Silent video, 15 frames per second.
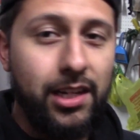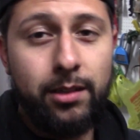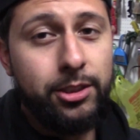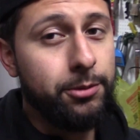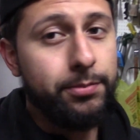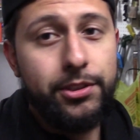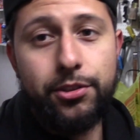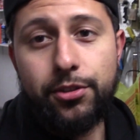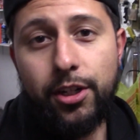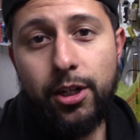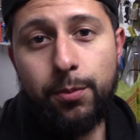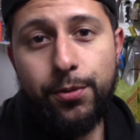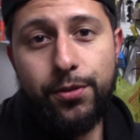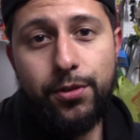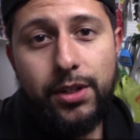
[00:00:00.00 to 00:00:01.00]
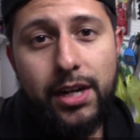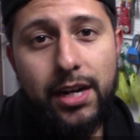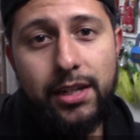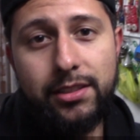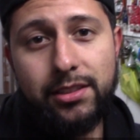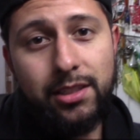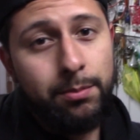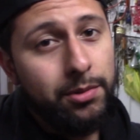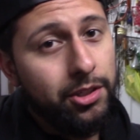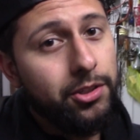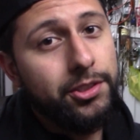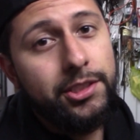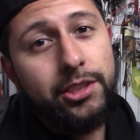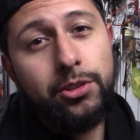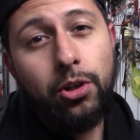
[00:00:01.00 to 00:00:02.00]
just be straight up with you guys. I'm a
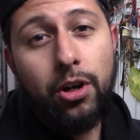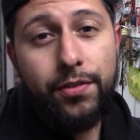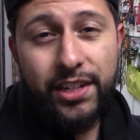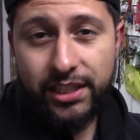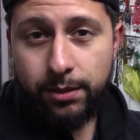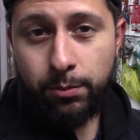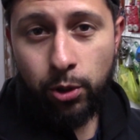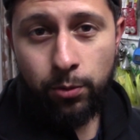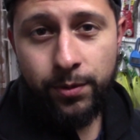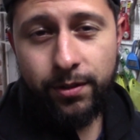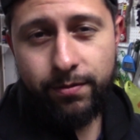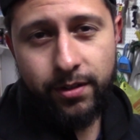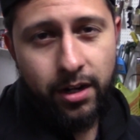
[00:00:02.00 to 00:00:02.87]
little ticked off at the moment,